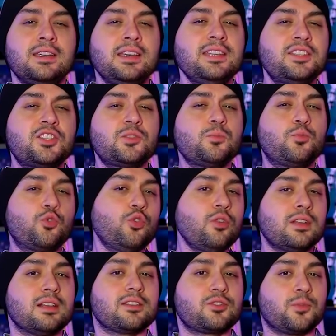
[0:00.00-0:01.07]
It's
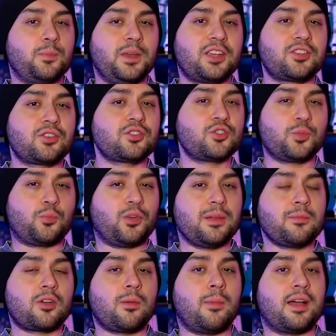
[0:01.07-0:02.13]
brutal to picture
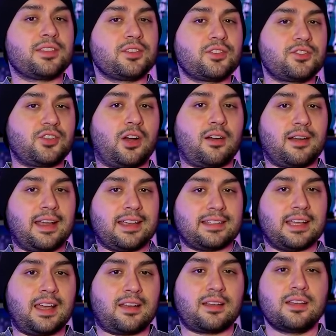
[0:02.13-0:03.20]
Supreme Commander Char like
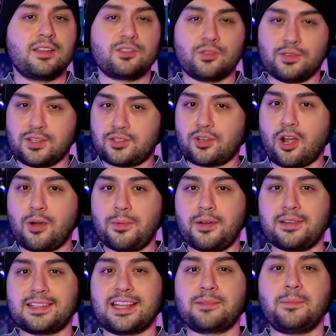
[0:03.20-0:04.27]
that, to discover
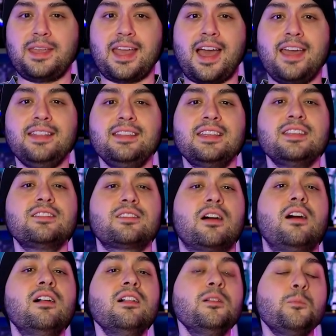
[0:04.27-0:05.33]
that behind his
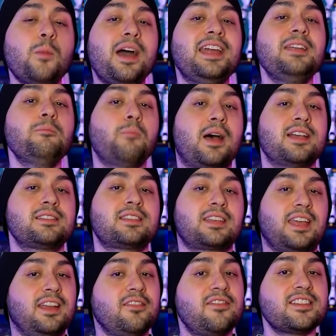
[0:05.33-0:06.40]
almighty mask
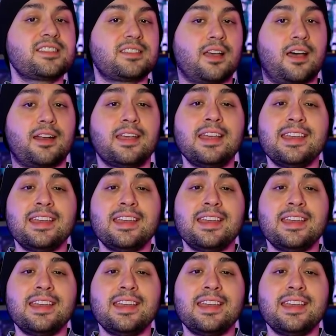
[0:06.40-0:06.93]
and facade,